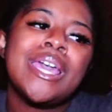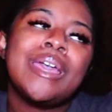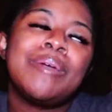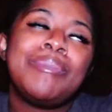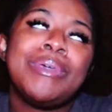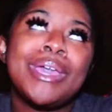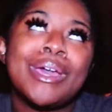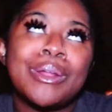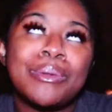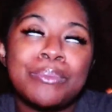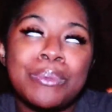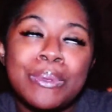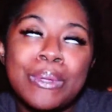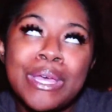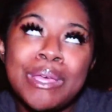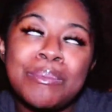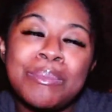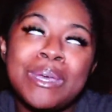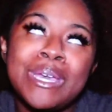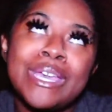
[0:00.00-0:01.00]
be on
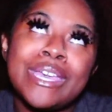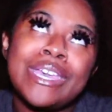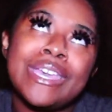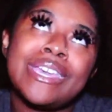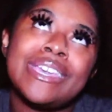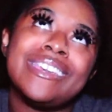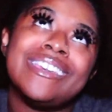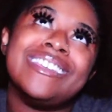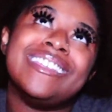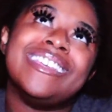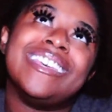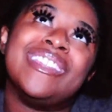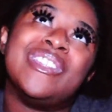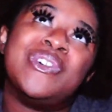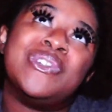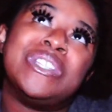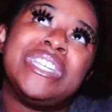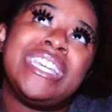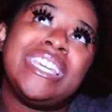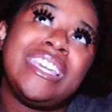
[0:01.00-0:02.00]
unemployment and
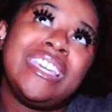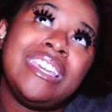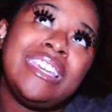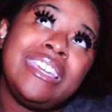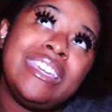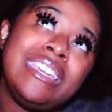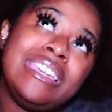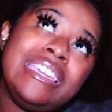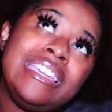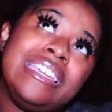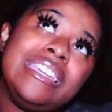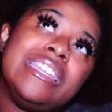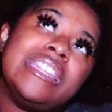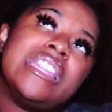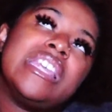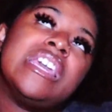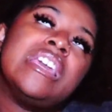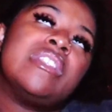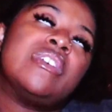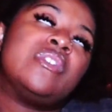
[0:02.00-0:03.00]
only
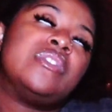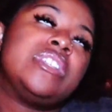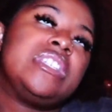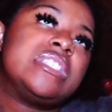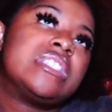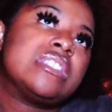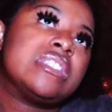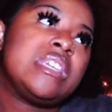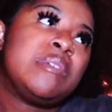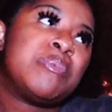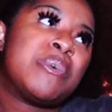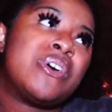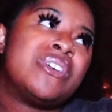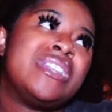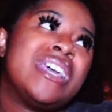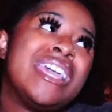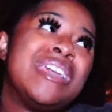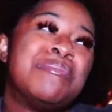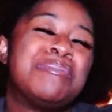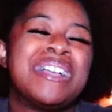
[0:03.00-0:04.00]
eat and only sleep all
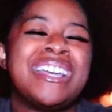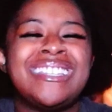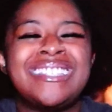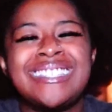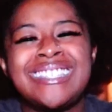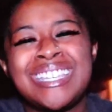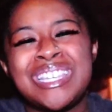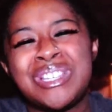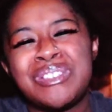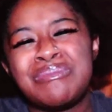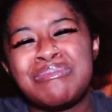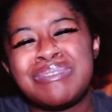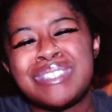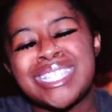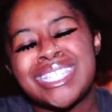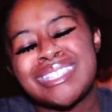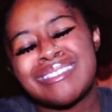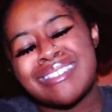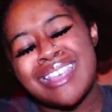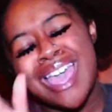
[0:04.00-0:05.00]
day and play
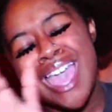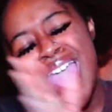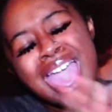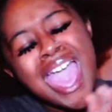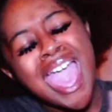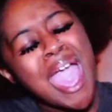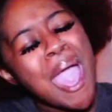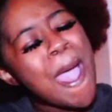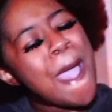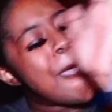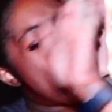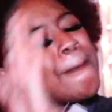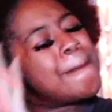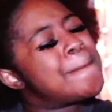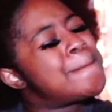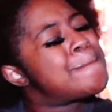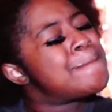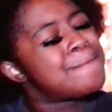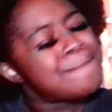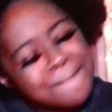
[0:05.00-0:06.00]
Sims.
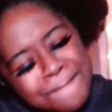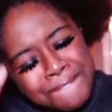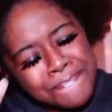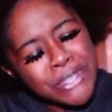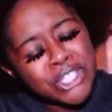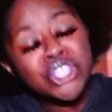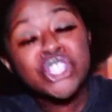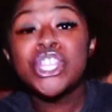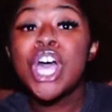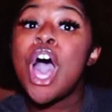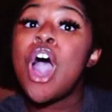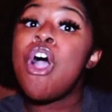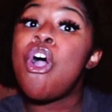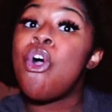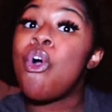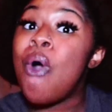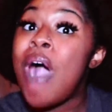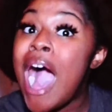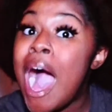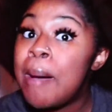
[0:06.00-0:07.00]

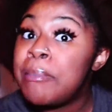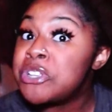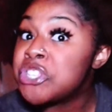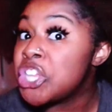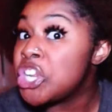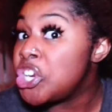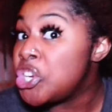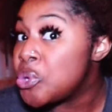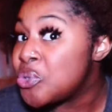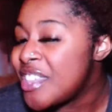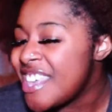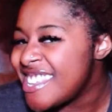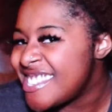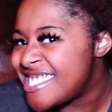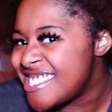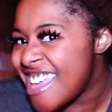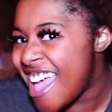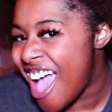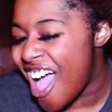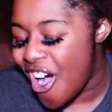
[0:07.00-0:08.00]
So I'm just gonna do
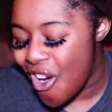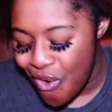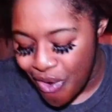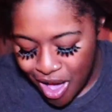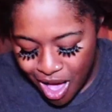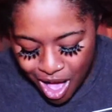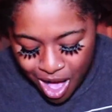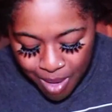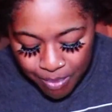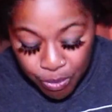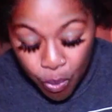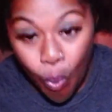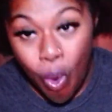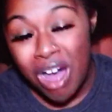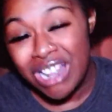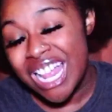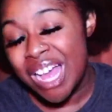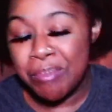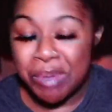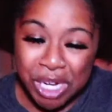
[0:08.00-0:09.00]
this now
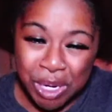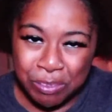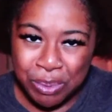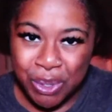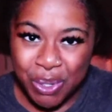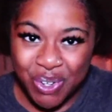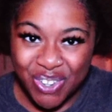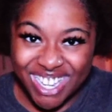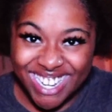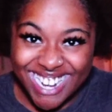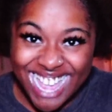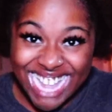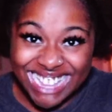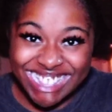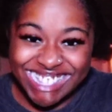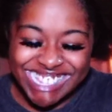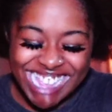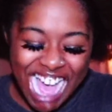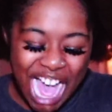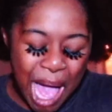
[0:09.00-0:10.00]
while I'm unemployed
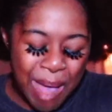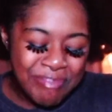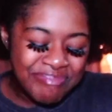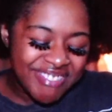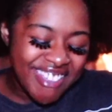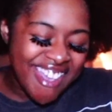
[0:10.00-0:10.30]
at the time.